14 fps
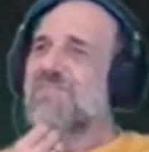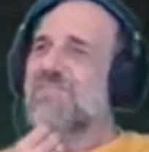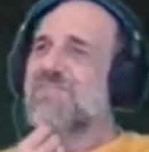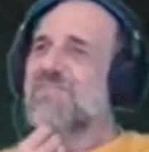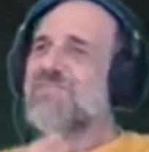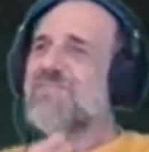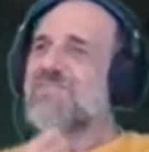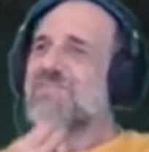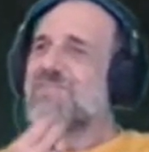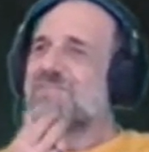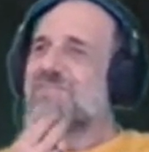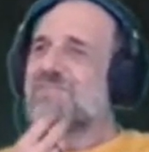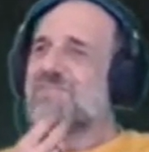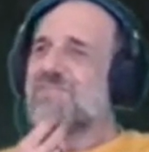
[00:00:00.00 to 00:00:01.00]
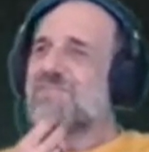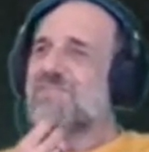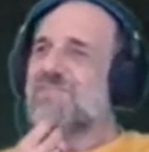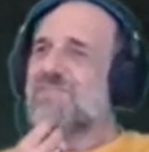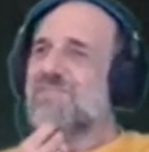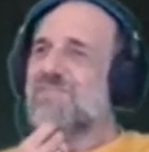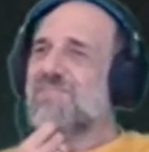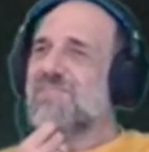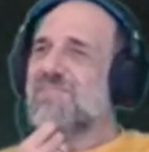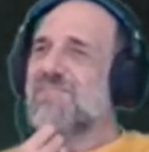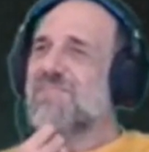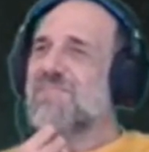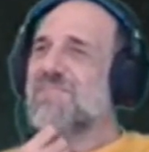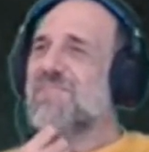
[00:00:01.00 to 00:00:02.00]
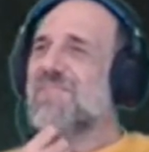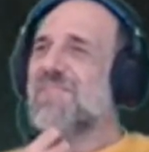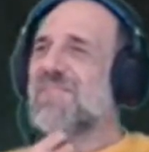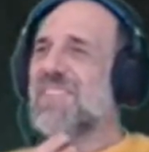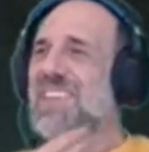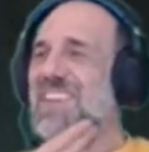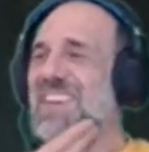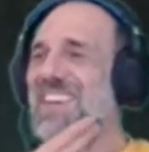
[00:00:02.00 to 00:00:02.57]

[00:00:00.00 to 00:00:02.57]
[no speech]